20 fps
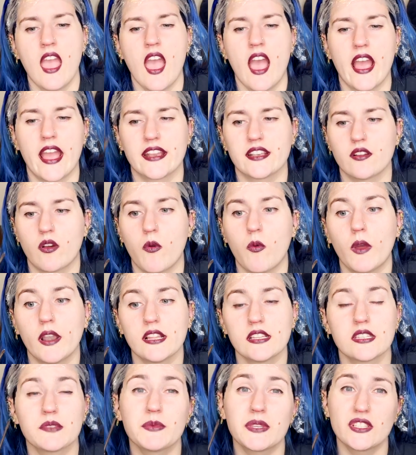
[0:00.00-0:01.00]
I don't want
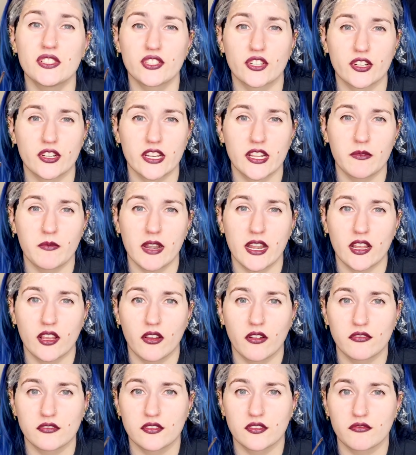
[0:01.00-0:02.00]
it to be dirty when it
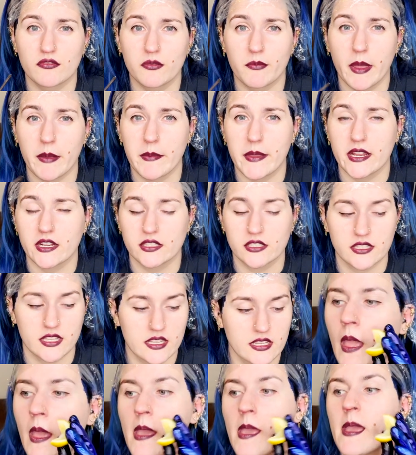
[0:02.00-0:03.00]
goes through my
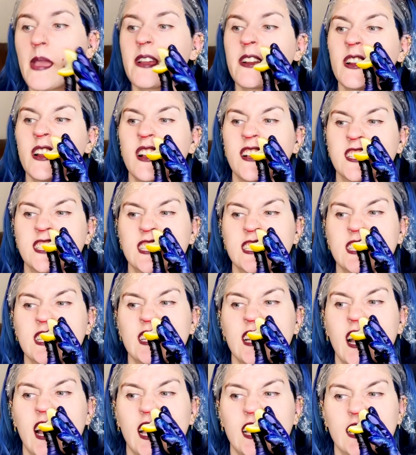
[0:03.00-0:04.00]
piercing. Here, I'm just
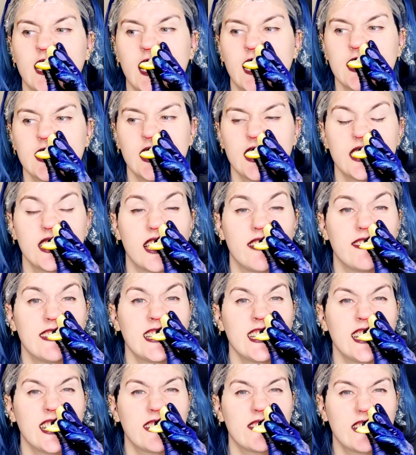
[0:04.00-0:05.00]
gonna align the lemon
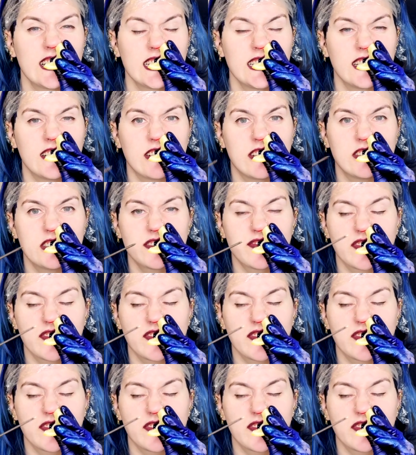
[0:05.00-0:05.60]
in my nose